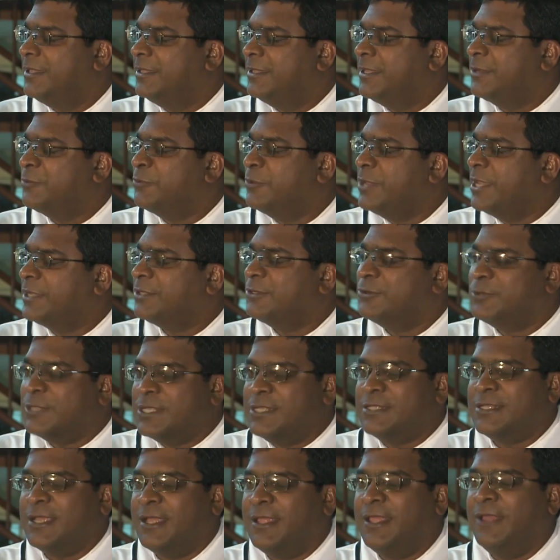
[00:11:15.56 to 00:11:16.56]
that we had to
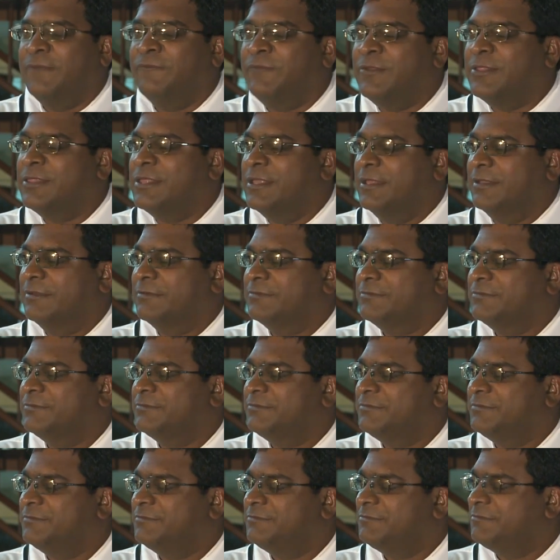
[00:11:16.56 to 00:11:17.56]
teach her everything,
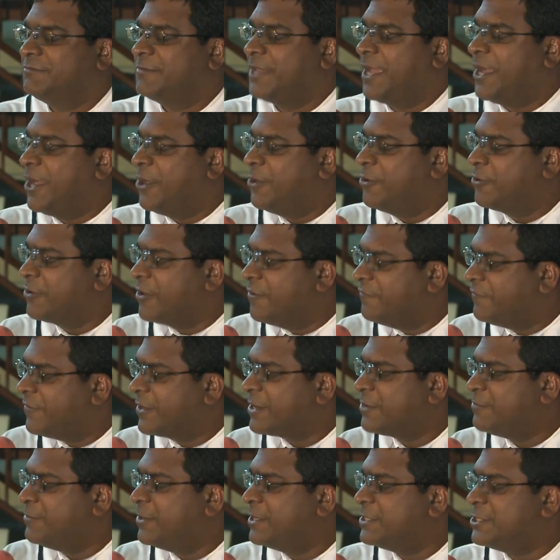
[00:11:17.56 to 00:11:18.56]
how
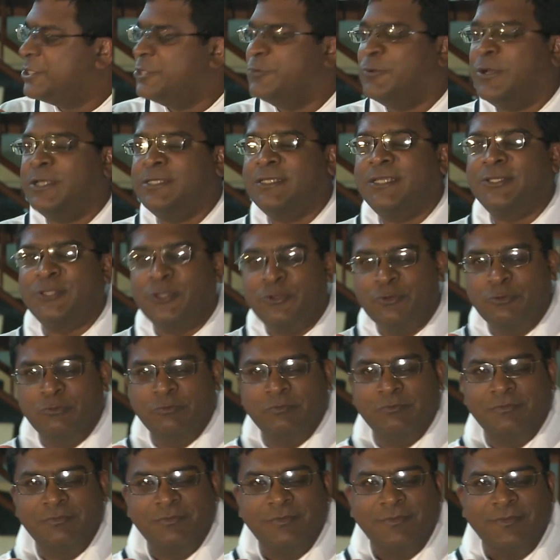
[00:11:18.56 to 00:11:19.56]
comfortable she was at
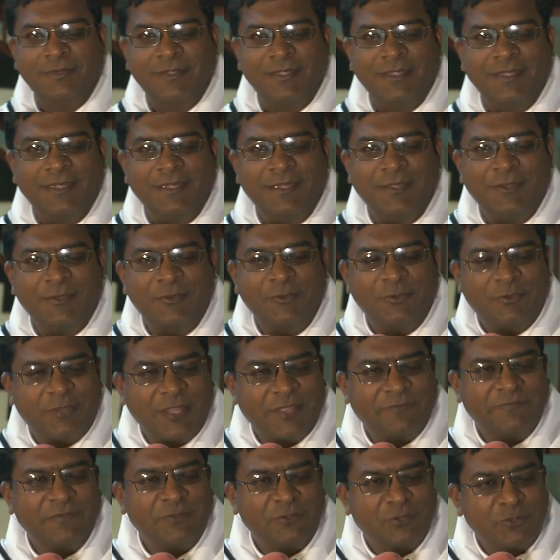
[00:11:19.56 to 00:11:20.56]
home, not
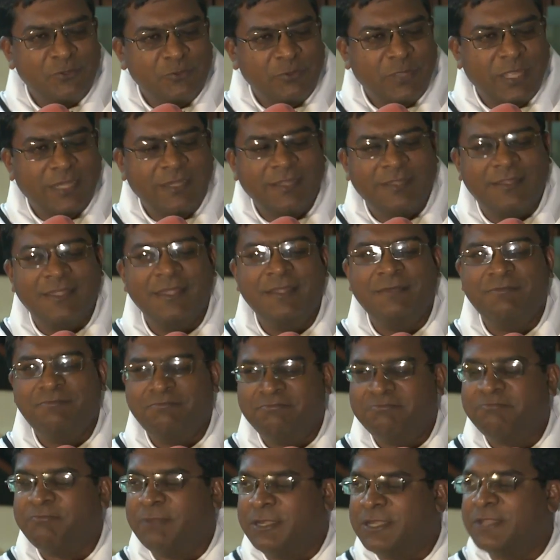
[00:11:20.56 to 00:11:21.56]
having to do
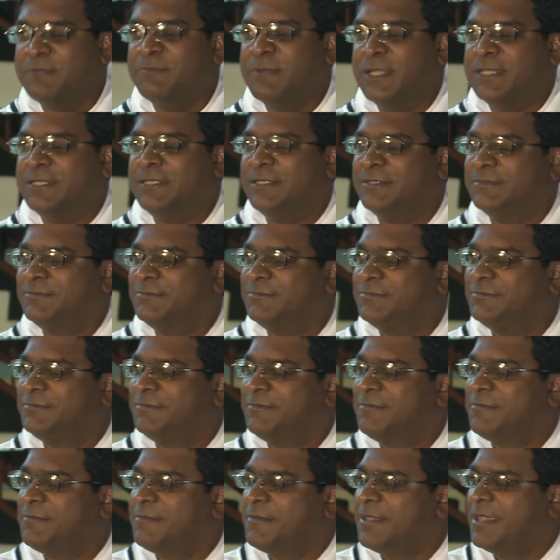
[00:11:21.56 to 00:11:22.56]
anything pretty much.
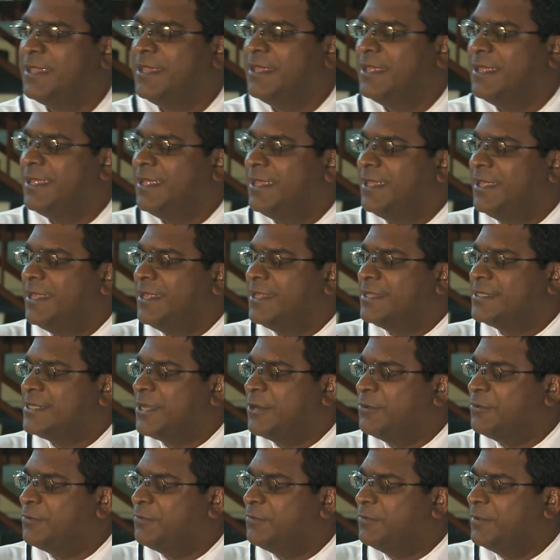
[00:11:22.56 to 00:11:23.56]

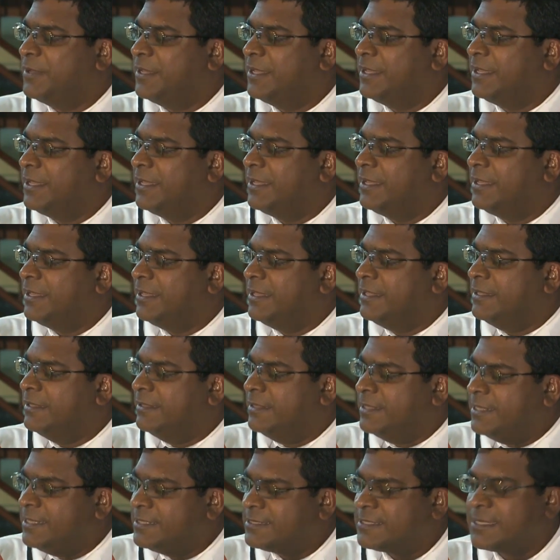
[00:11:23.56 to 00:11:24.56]
So
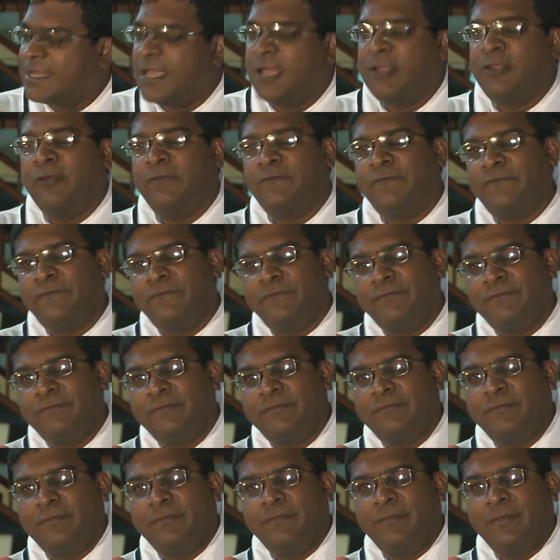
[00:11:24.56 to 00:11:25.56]
these kind of
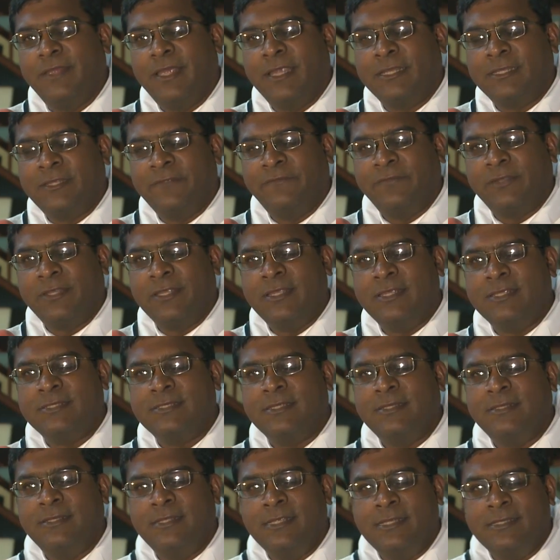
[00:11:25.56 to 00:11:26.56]

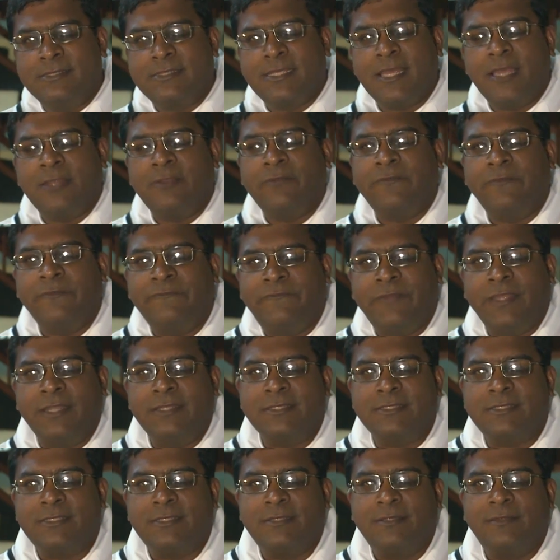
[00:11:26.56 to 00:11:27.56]
activities, these kind of
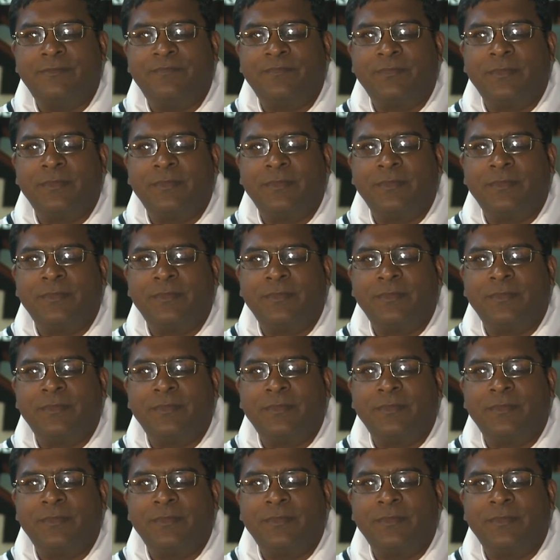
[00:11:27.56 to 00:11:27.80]
events